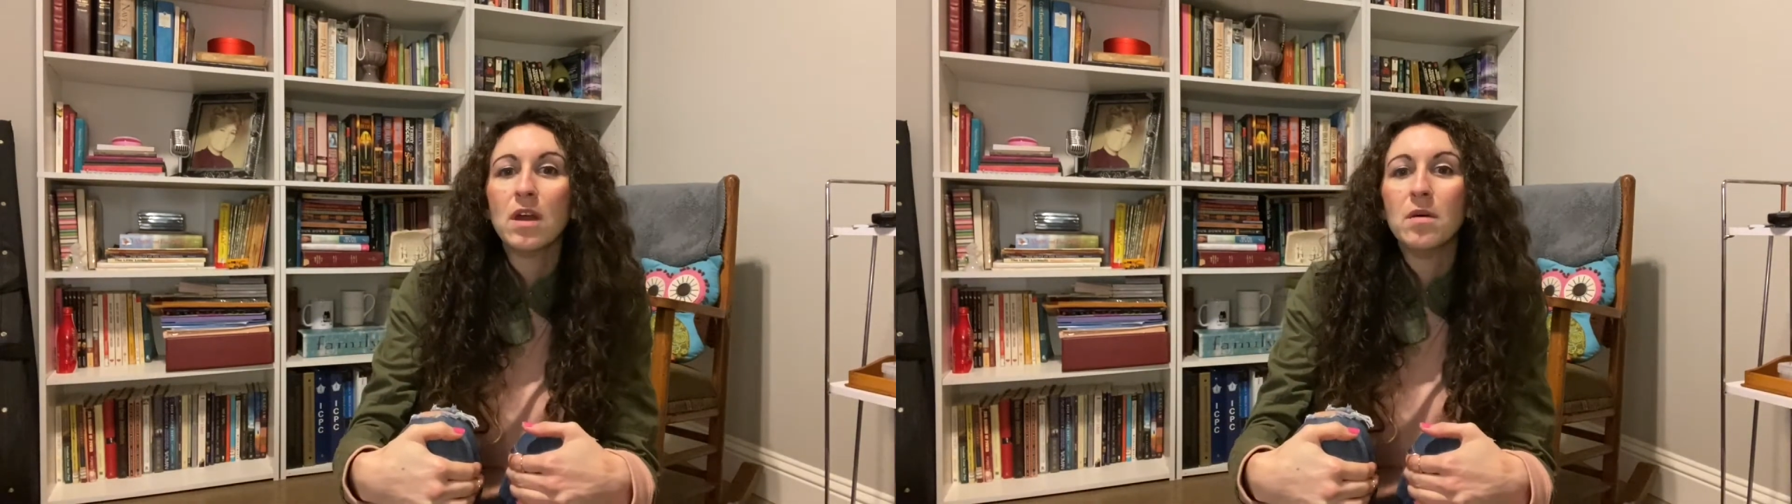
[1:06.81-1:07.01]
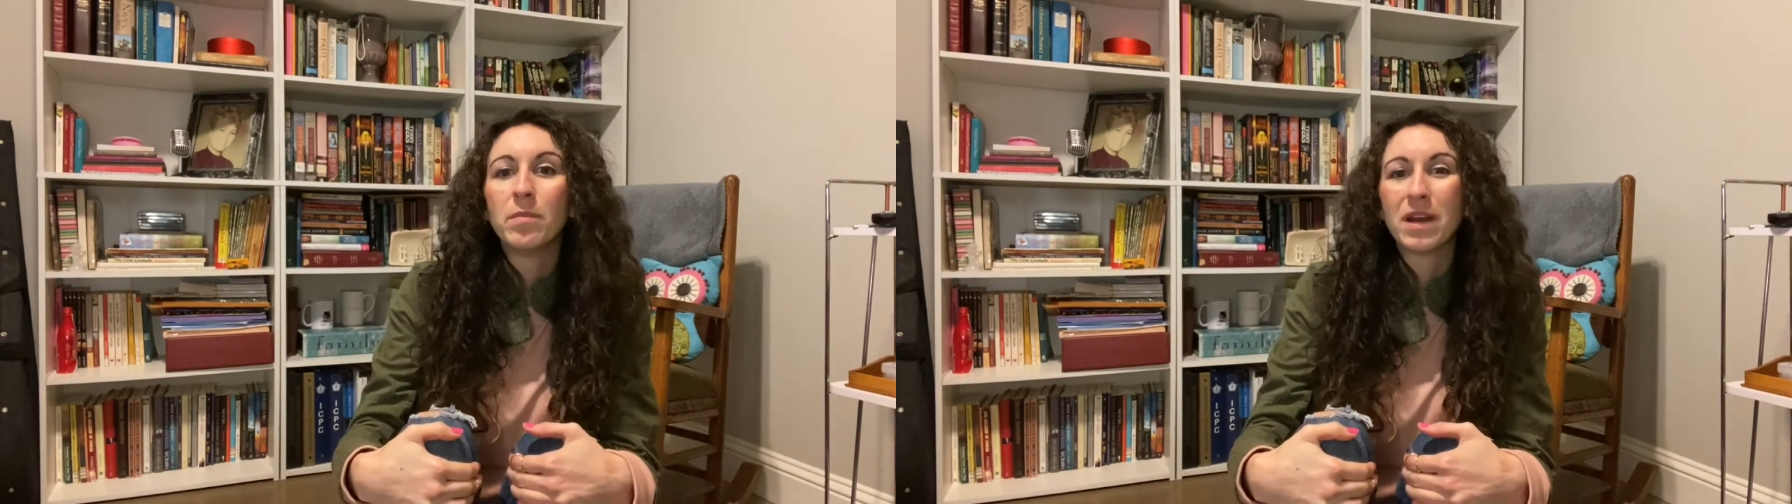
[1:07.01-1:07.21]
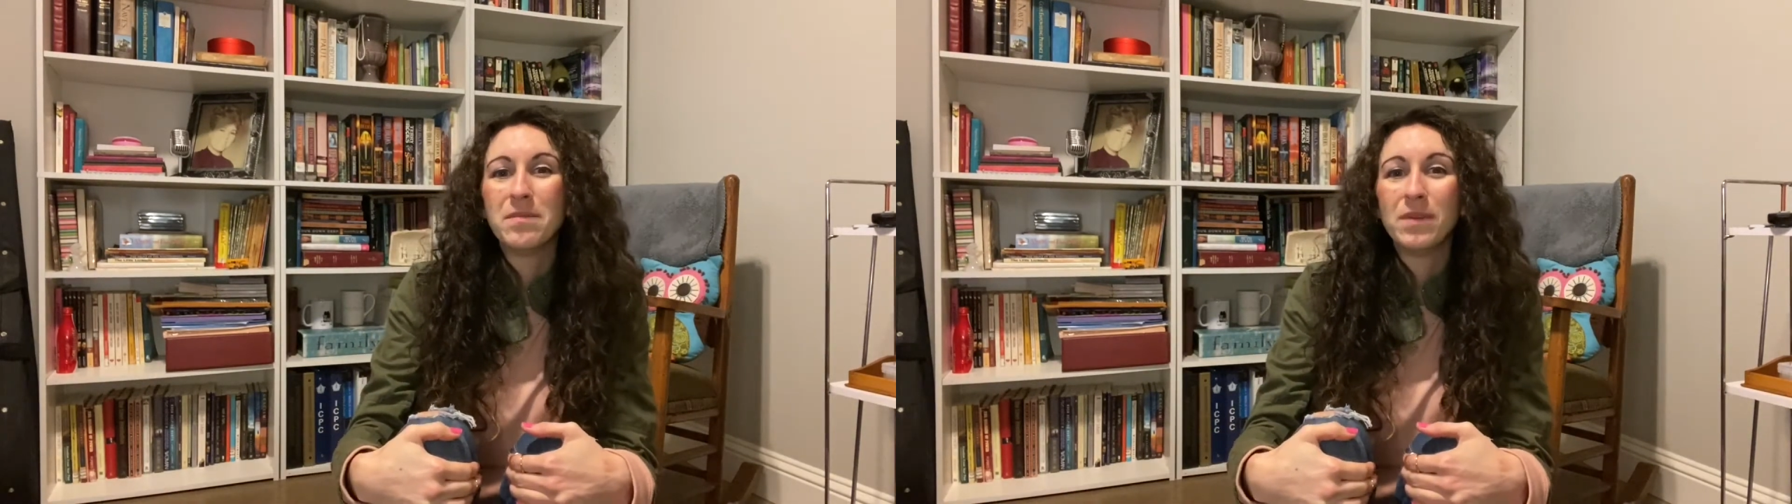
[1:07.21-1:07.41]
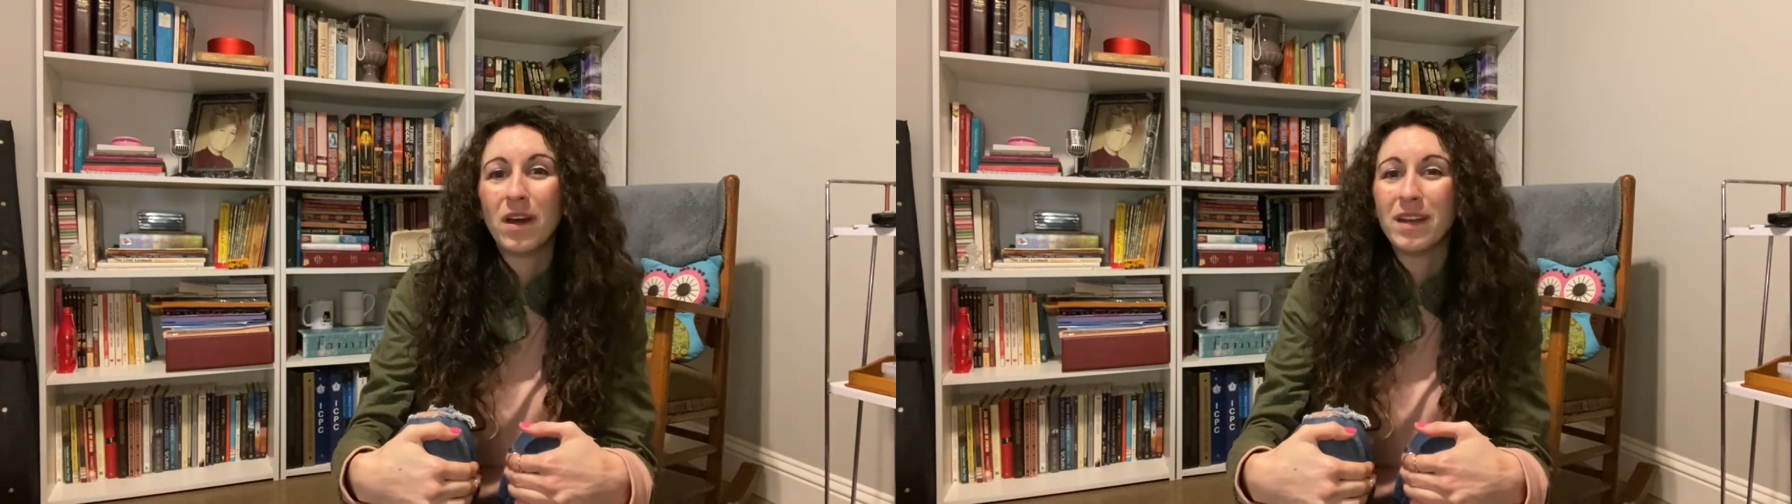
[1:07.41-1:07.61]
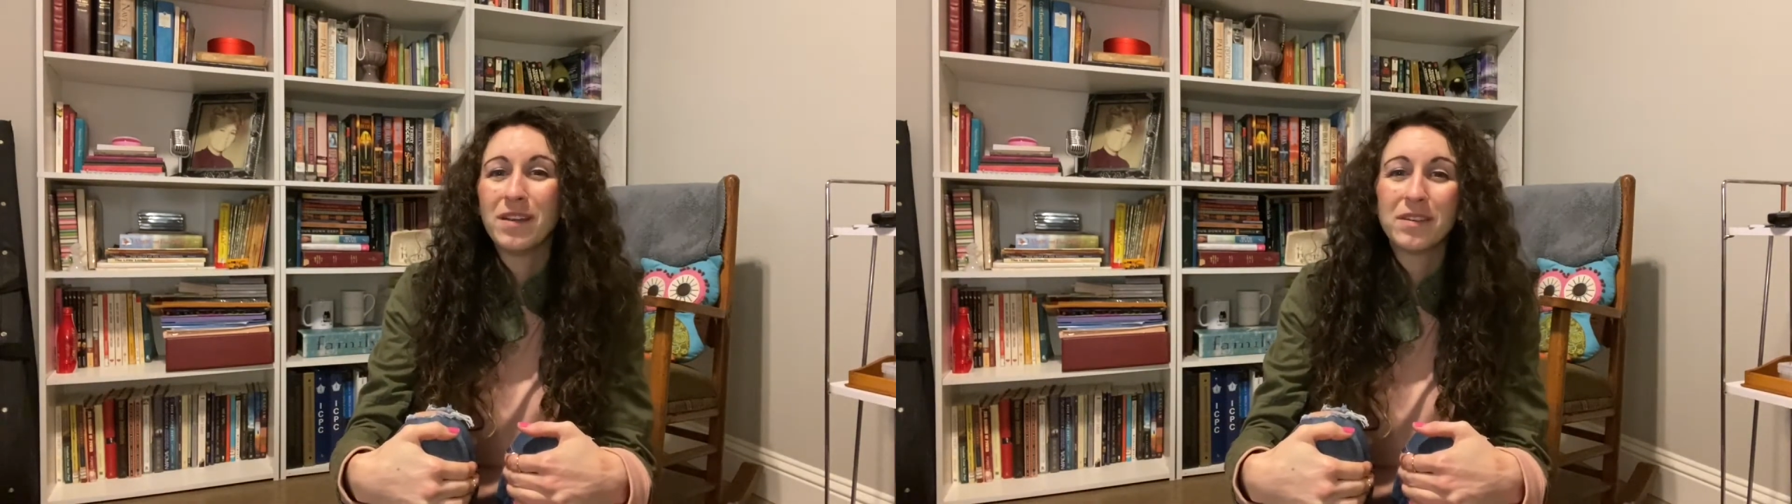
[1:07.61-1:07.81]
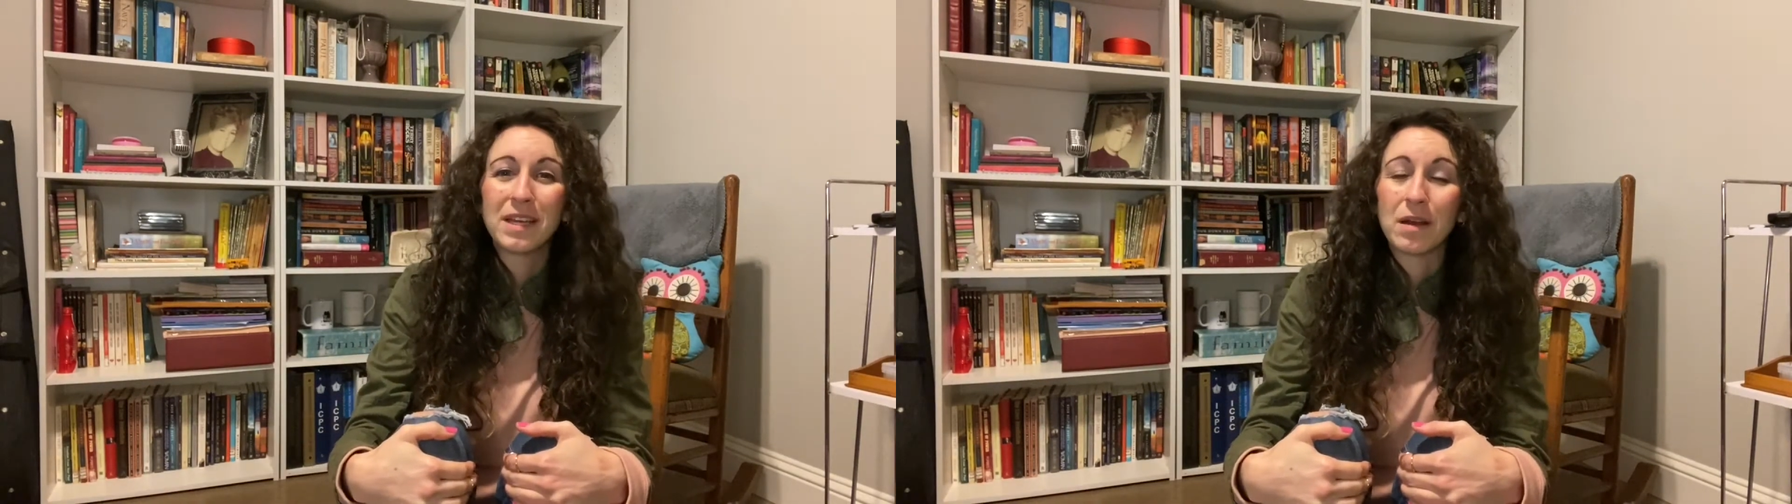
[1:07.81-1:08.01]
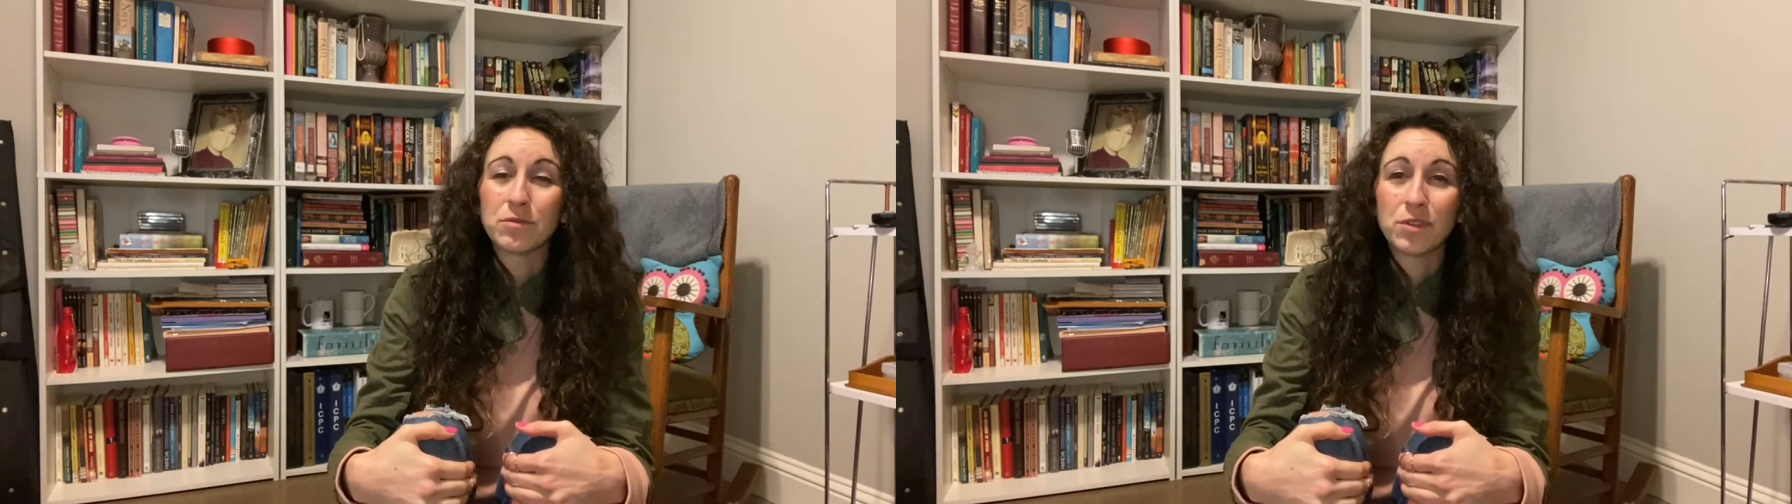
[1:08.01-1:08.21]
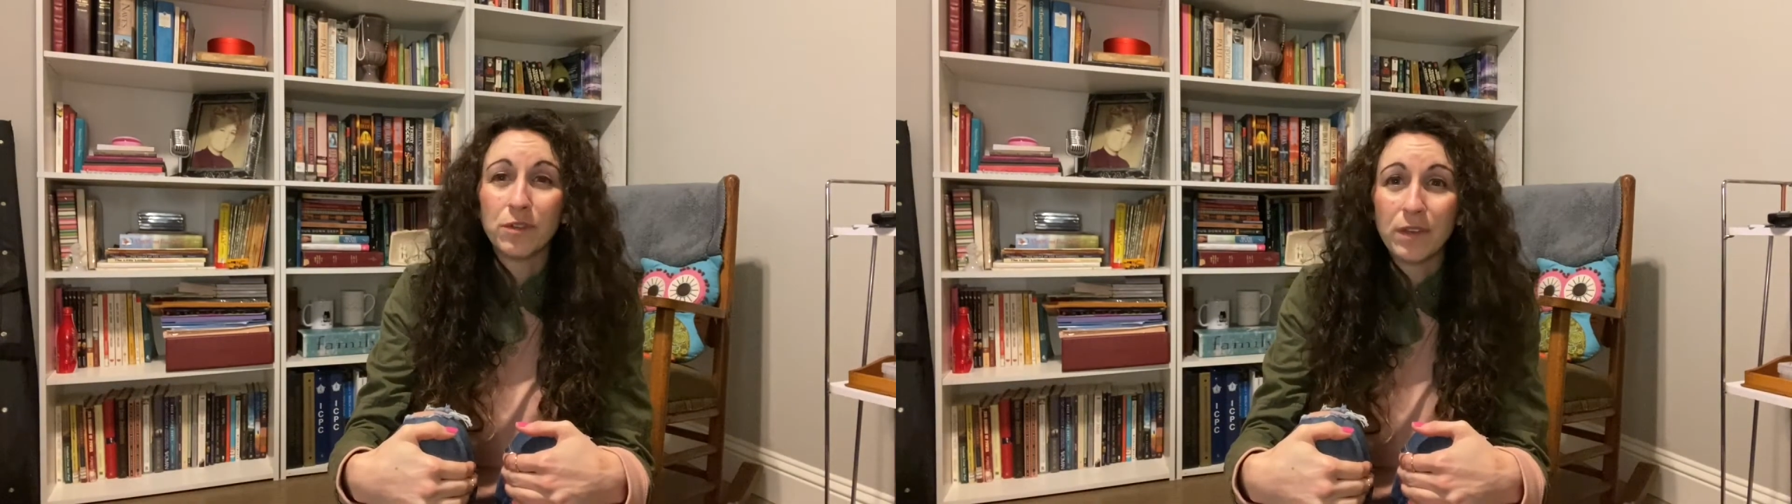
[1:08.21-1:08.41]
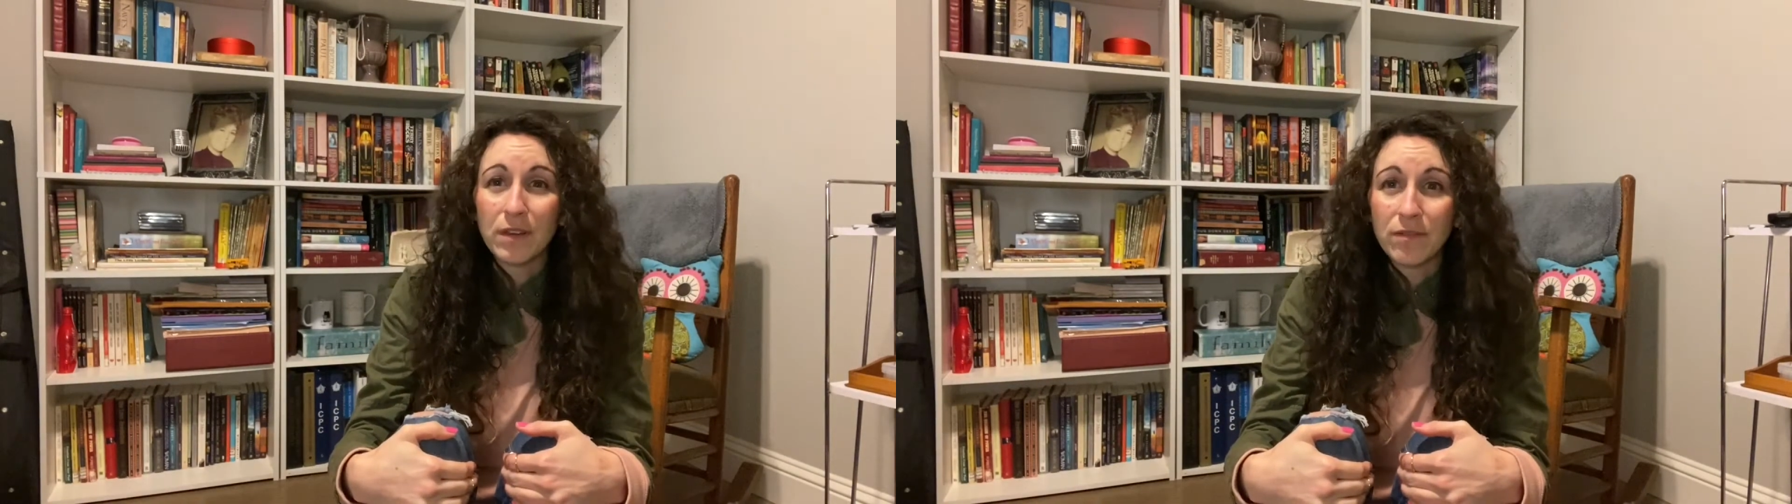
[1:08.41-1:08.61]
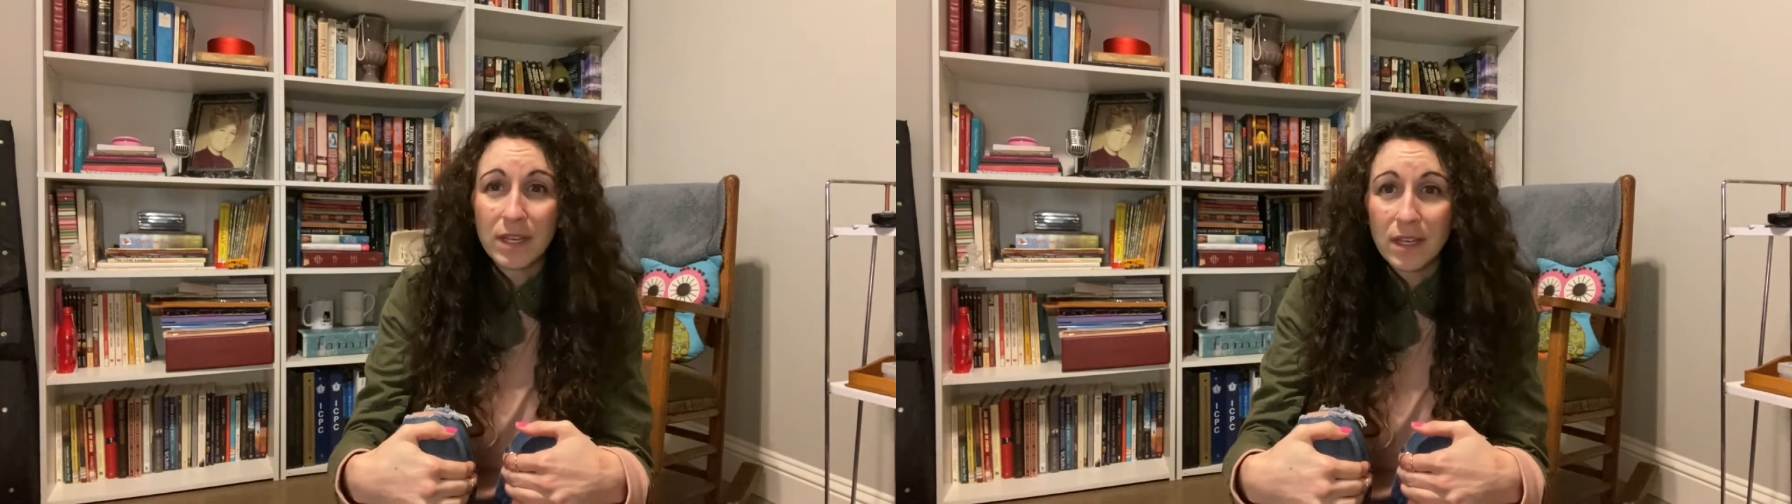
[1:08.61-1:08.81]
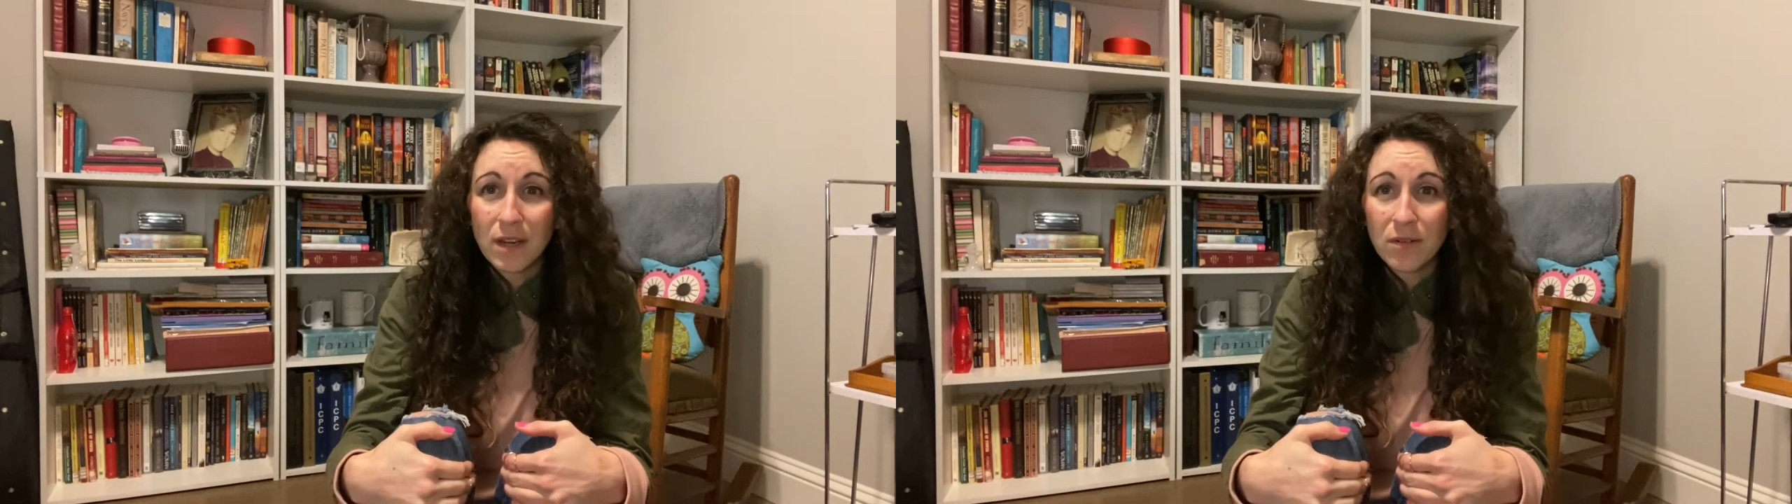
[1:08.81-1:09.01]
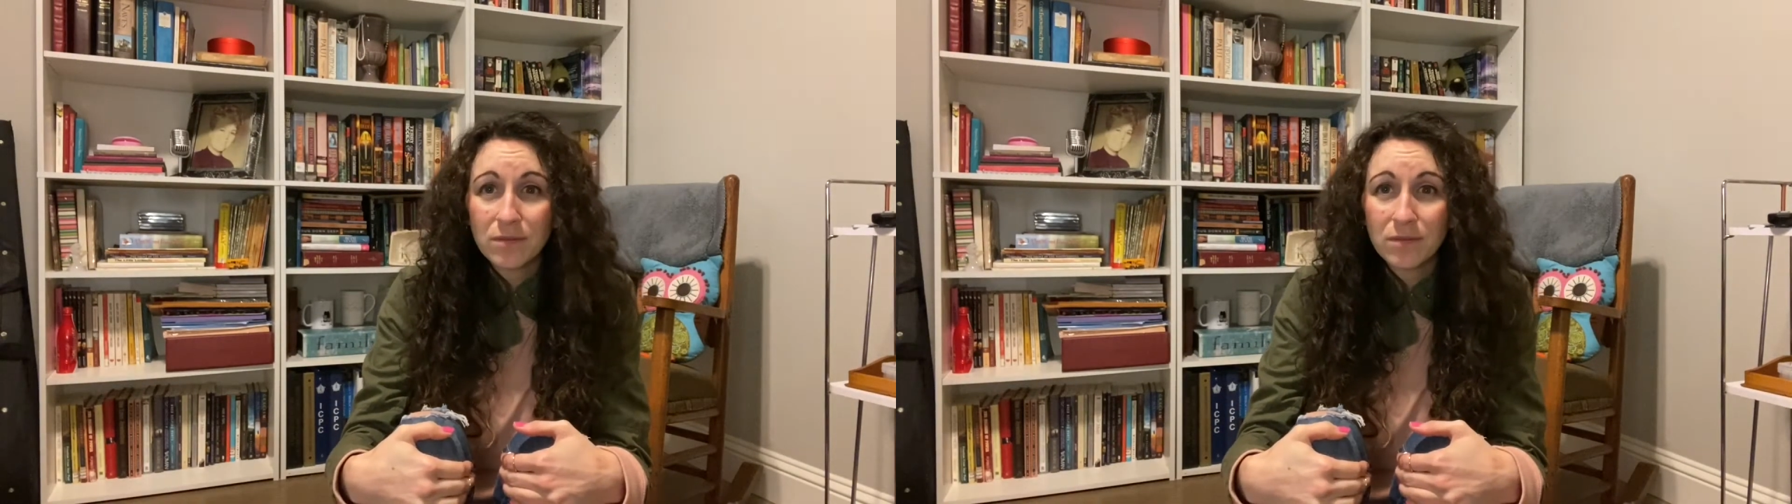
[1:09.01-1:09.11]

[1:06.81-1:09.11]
but I'm not here to counsel you via video.